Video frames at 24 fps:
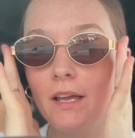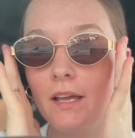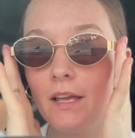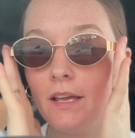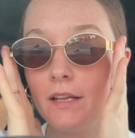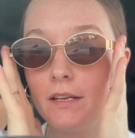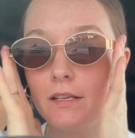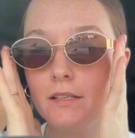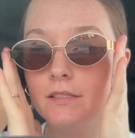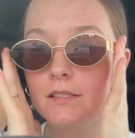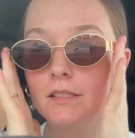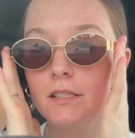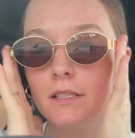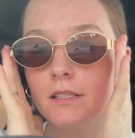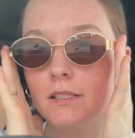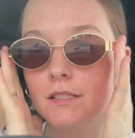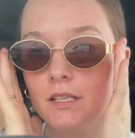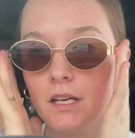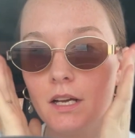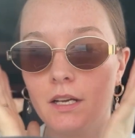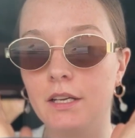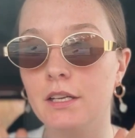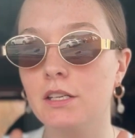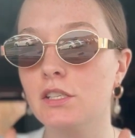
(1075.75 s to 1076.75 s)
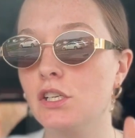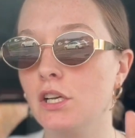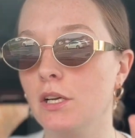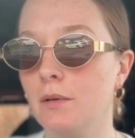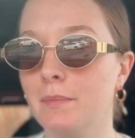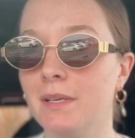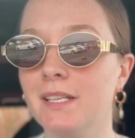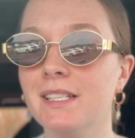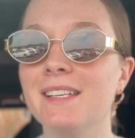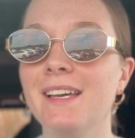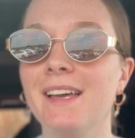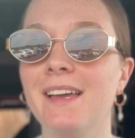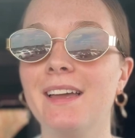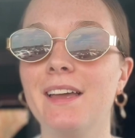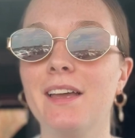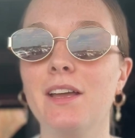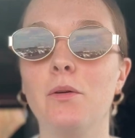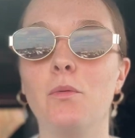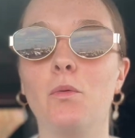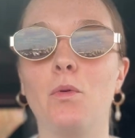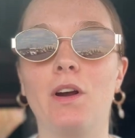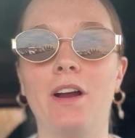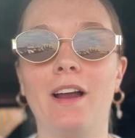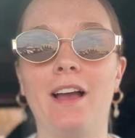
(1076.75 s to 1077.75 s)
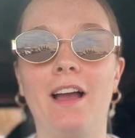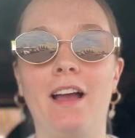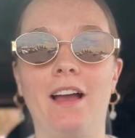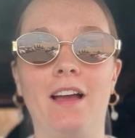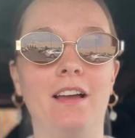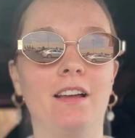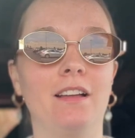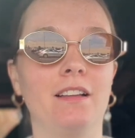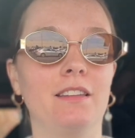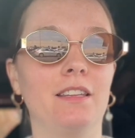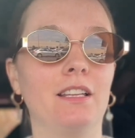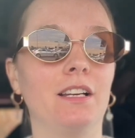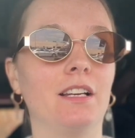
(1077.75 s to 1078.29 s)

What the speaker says: It is Kentucky Derby Day. We're at the